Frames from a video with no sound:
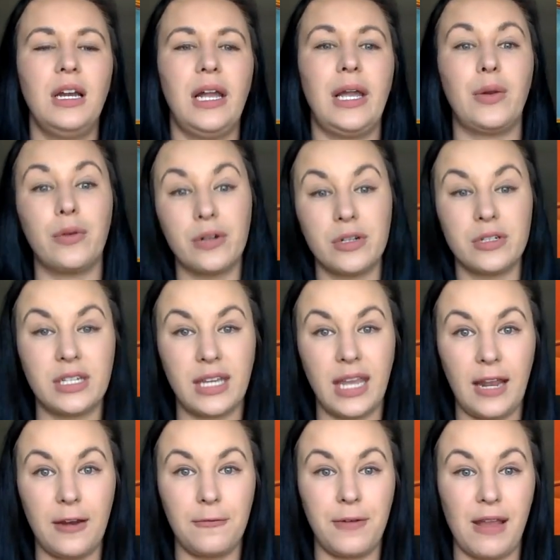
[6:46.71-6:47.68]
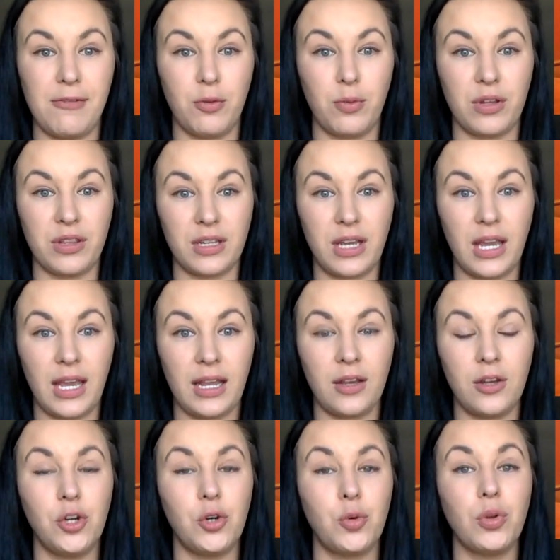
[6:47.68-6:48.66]
in order to gain favor with a
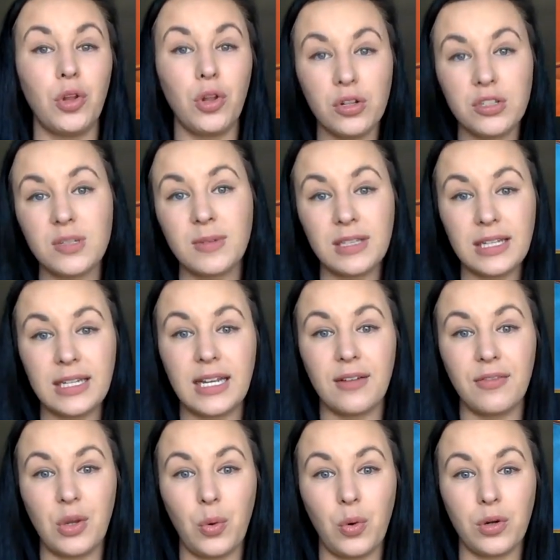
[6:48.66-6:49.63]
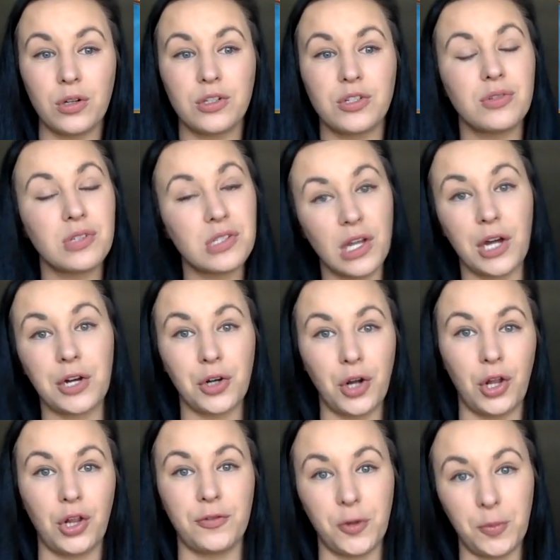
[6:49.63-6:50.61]
king who will ultimately give the order to slaughter
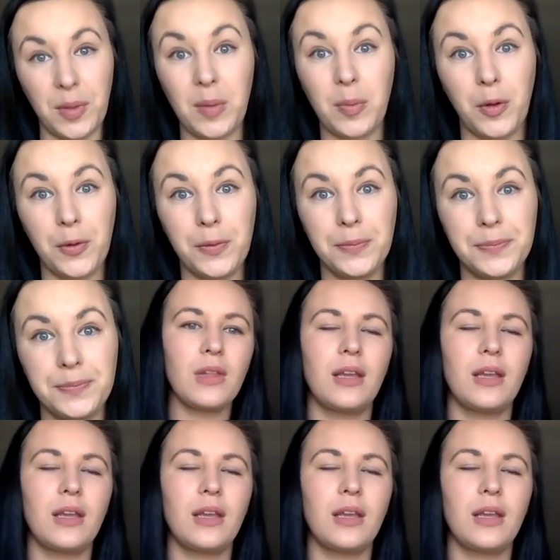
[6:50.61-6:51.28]
all of her people.